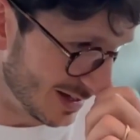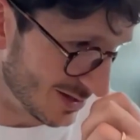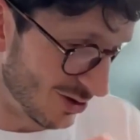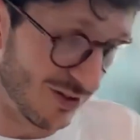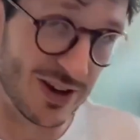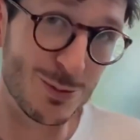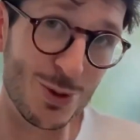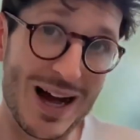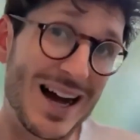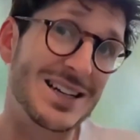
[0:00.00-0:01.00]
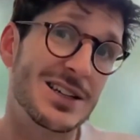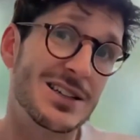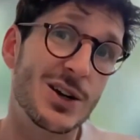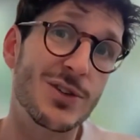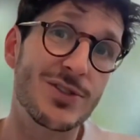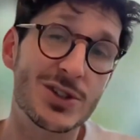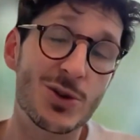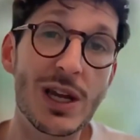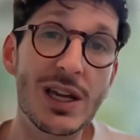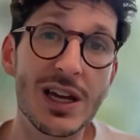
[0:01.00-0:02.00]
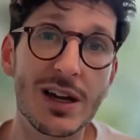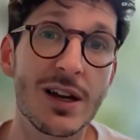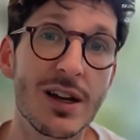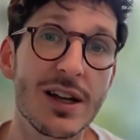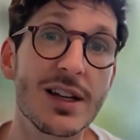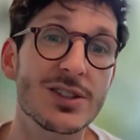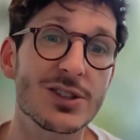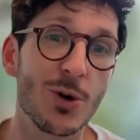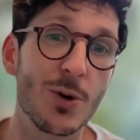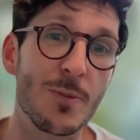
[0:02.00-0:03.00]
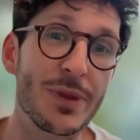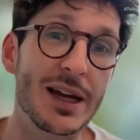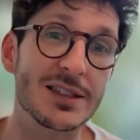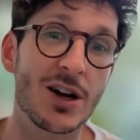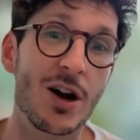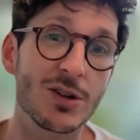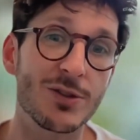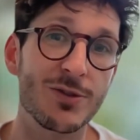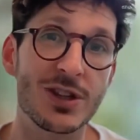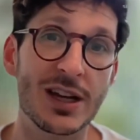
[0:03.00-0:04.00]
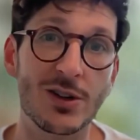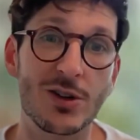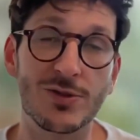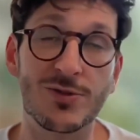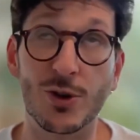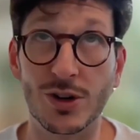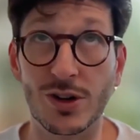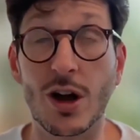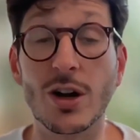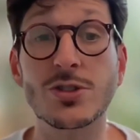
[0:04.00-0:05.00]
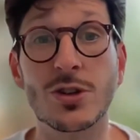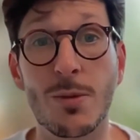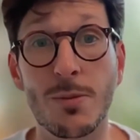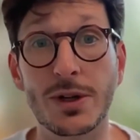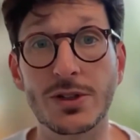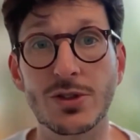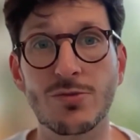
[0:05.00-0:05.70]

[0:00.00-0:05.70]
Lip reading: available as a service quite yet. So it's harder for larger companies